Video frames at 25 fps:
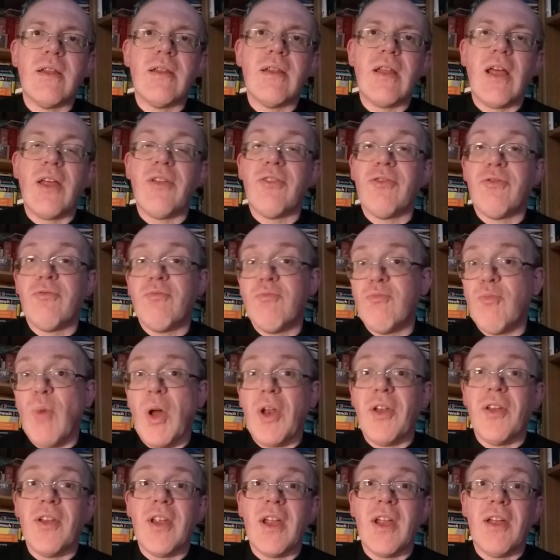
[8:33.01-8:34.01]
that's
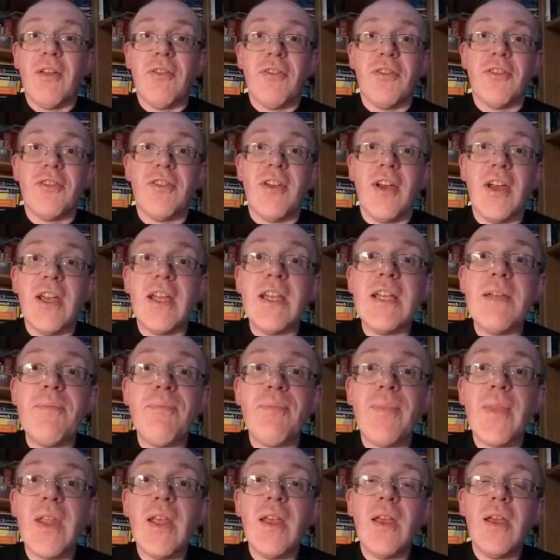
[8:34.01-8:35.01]
one downside.
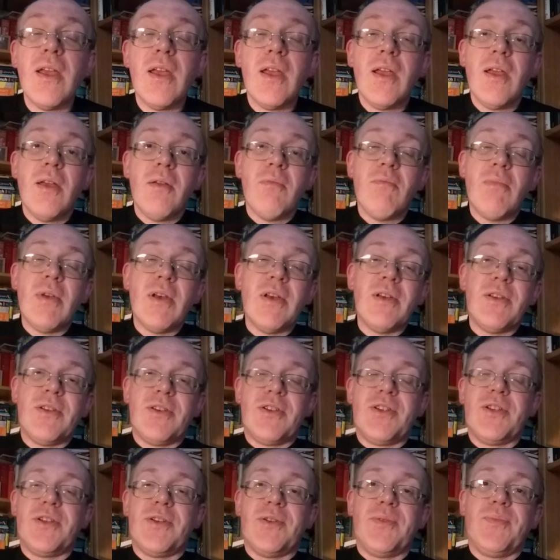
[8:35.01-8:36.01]

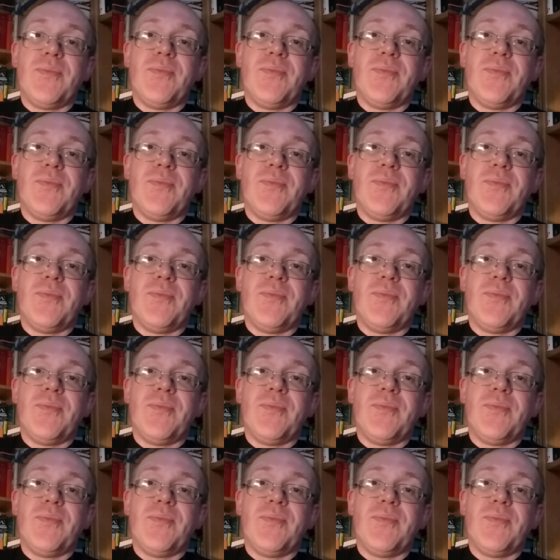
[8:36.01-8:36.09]
But